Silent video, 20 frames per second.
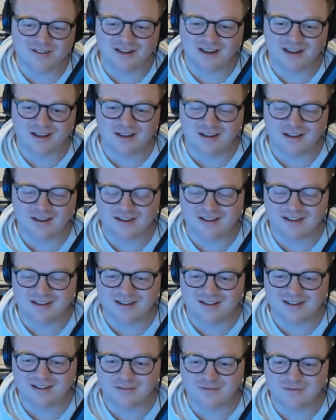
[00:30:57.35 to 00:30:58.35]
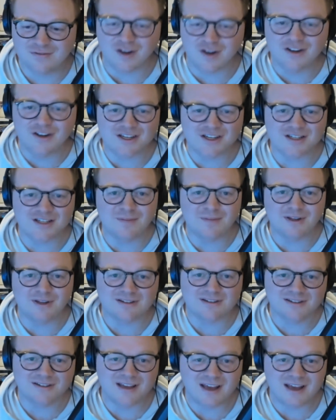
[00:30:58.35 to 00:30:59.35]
like fun disciplines.